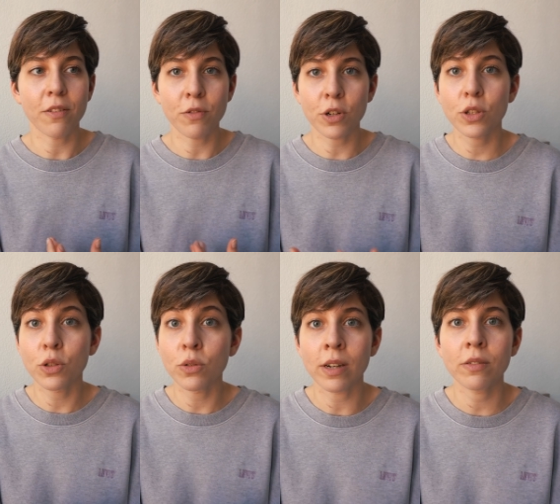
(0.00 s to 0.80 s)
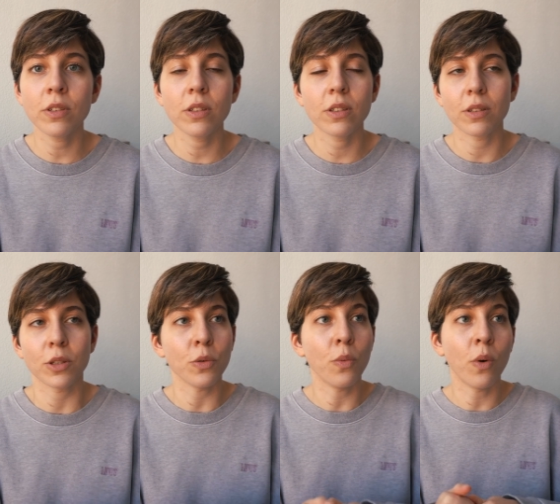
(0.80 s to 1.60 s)
If you're too nervous,
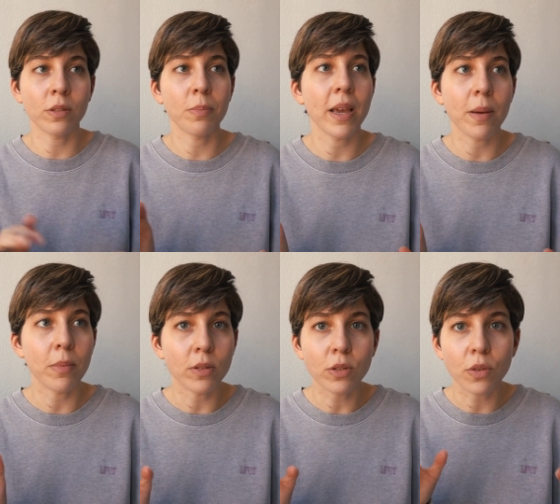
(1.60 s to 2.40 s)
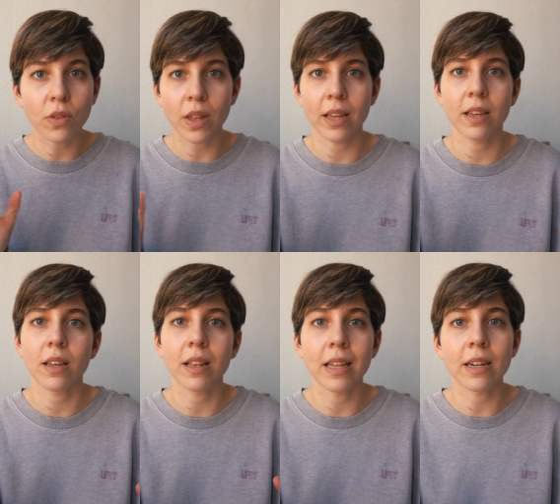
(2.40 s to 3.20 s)
you won't be able to think
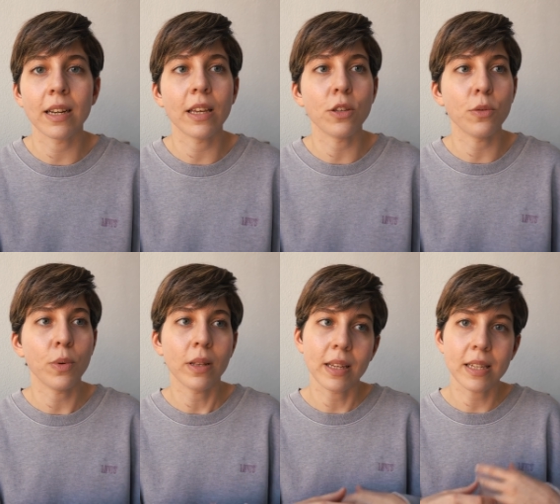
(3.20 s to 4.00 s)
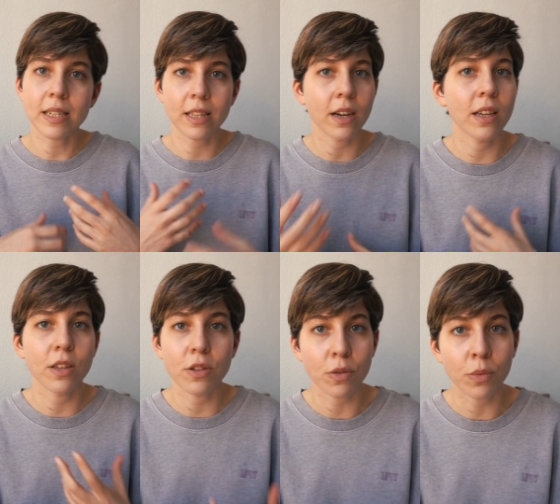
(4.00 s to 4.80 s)
clearly, you will get stuck
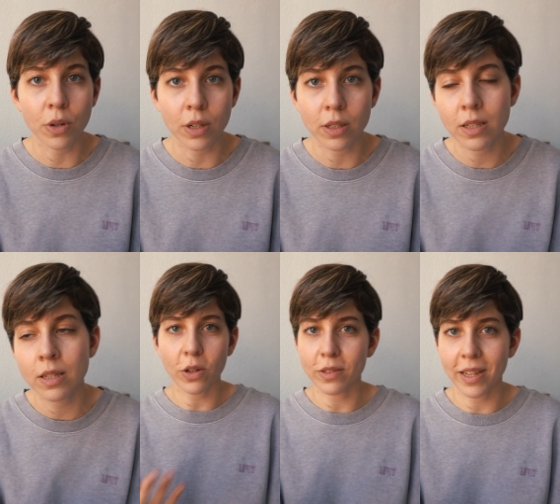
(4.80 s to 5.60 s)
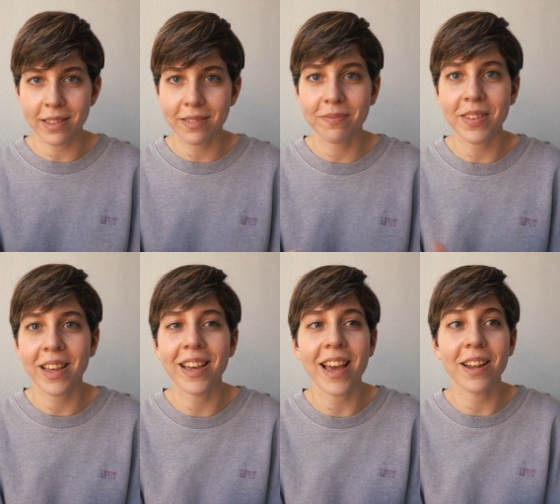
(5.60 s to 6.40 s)
in your words, all that.
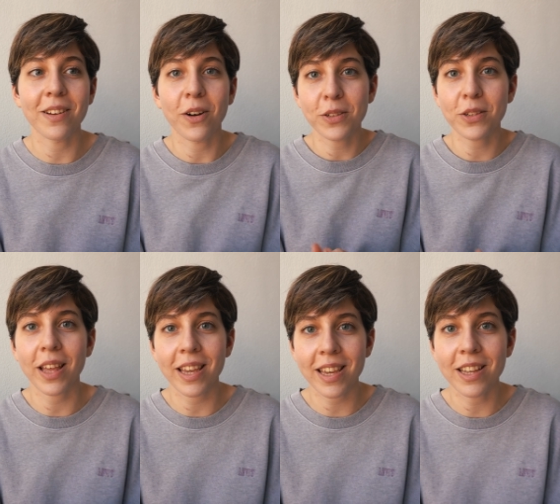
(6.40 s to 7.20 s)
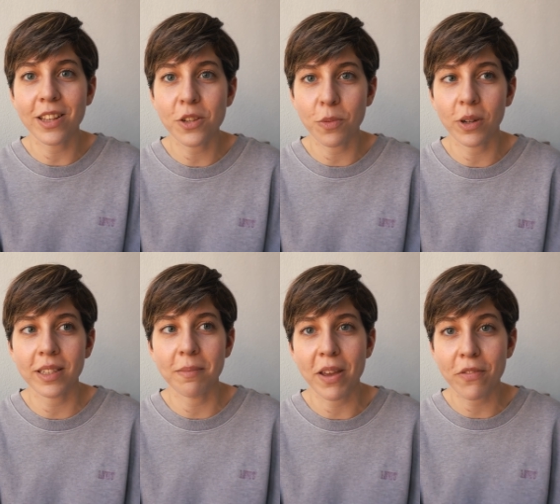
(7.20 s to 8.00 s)
And also, like, English
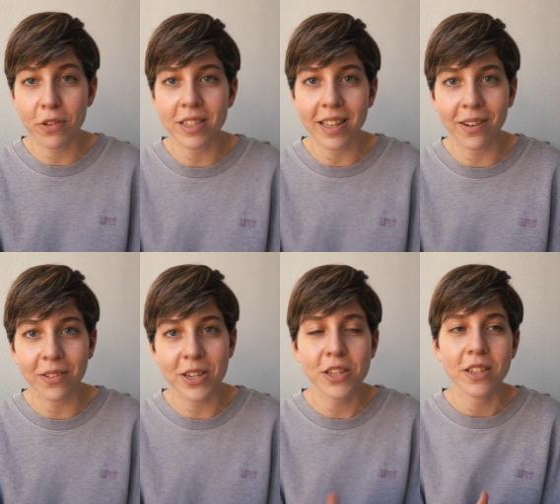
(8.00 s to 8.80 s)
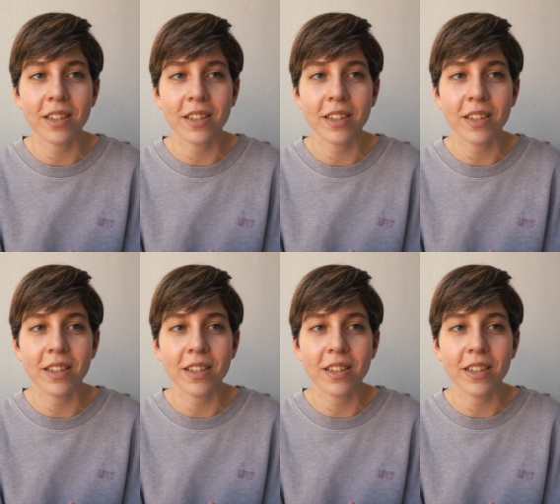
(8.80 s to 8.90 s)
wasn't my first language,